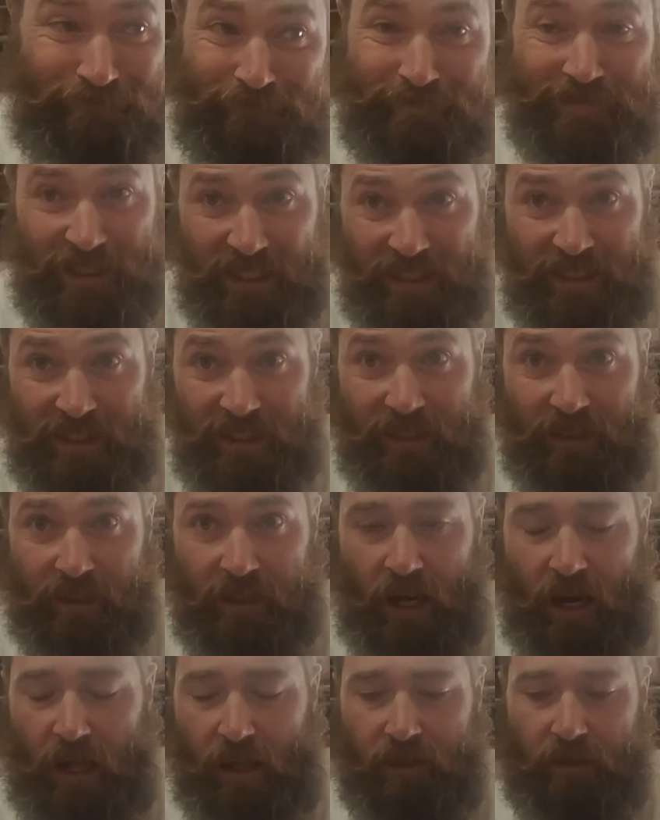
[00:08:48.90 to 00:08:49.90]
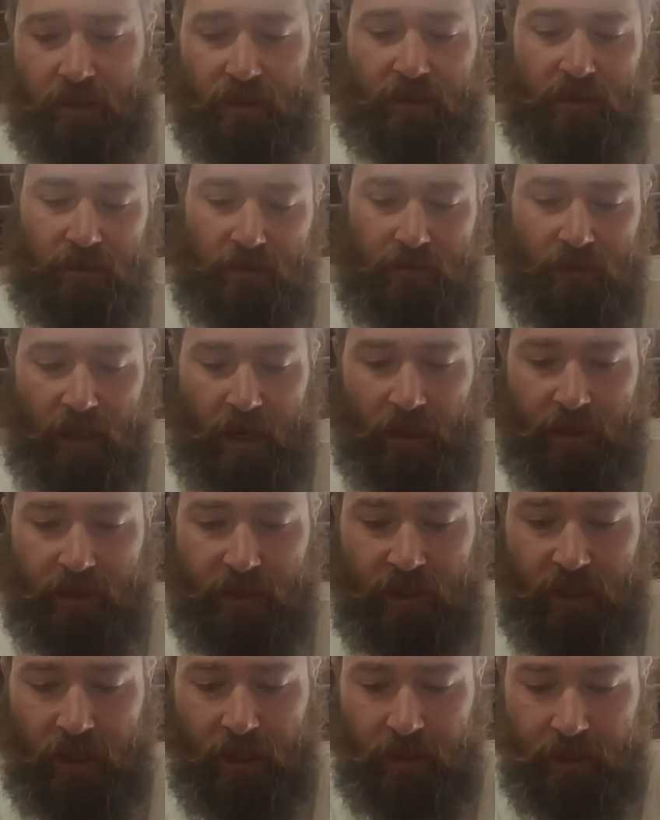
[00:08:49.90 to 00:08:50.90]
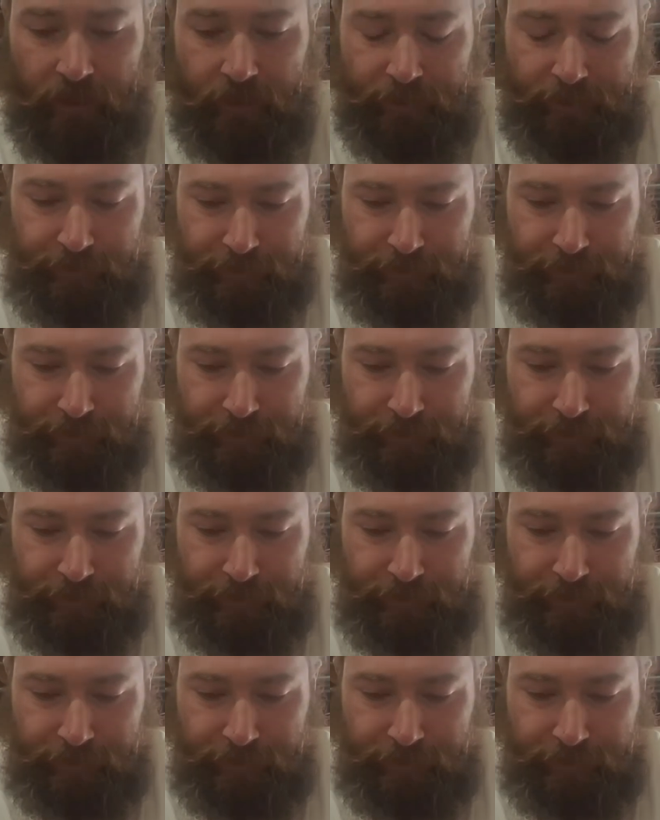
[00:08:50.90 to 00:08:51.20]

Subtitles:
$16 out of China,